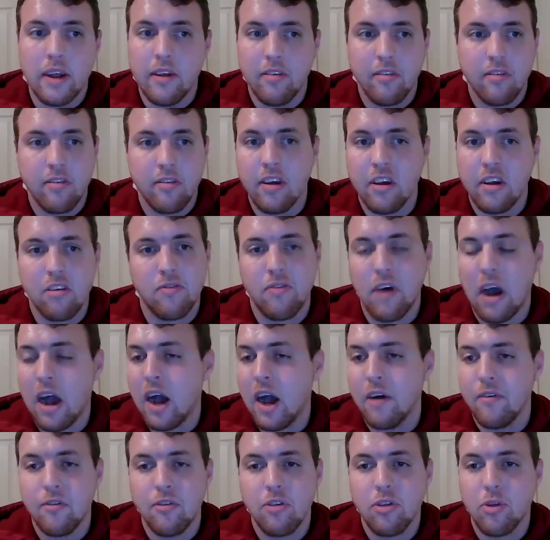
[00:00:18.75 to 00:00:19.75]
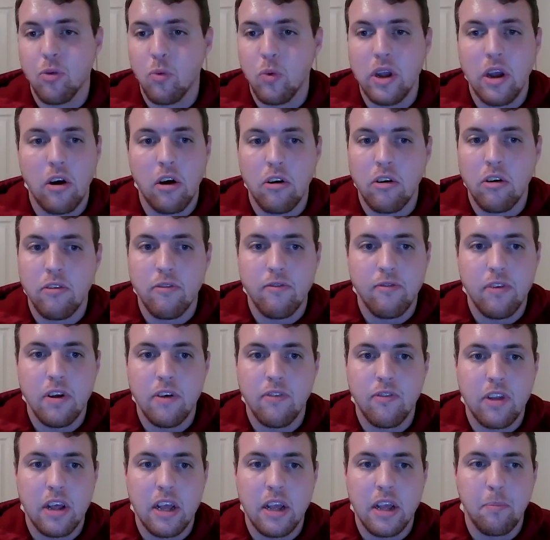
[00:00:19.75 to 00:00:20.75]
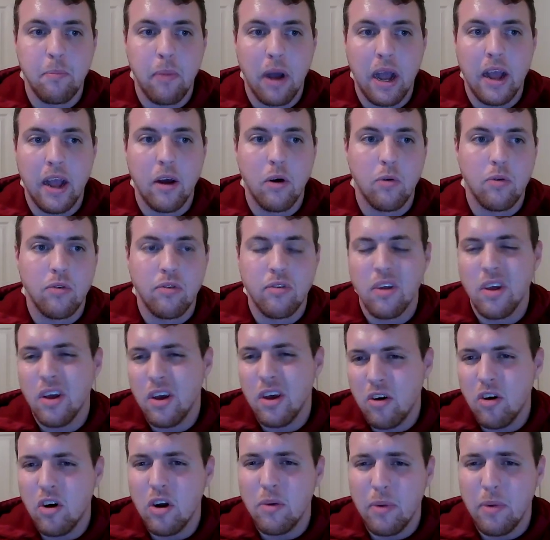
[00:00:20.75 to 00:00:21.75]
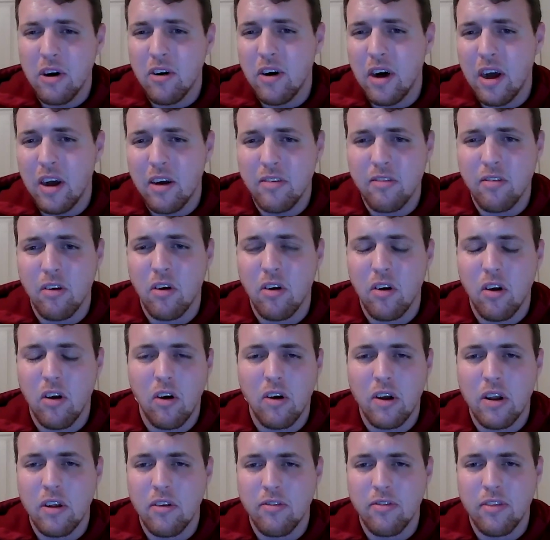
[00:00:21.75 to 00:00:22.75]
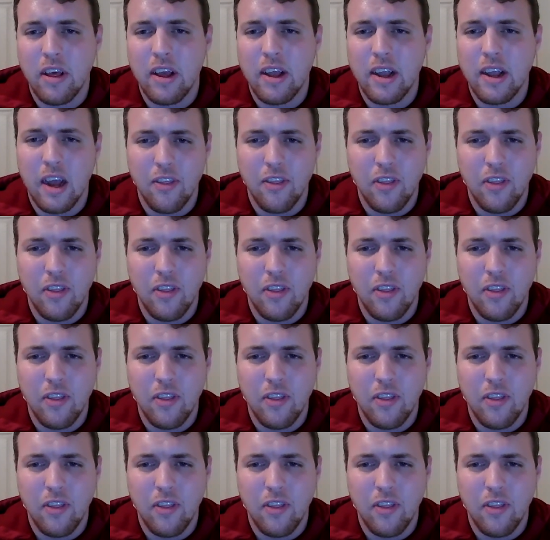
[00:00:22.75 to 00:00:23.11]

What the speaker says: He's 6'5", 315 pounds, a little bit less on his thing.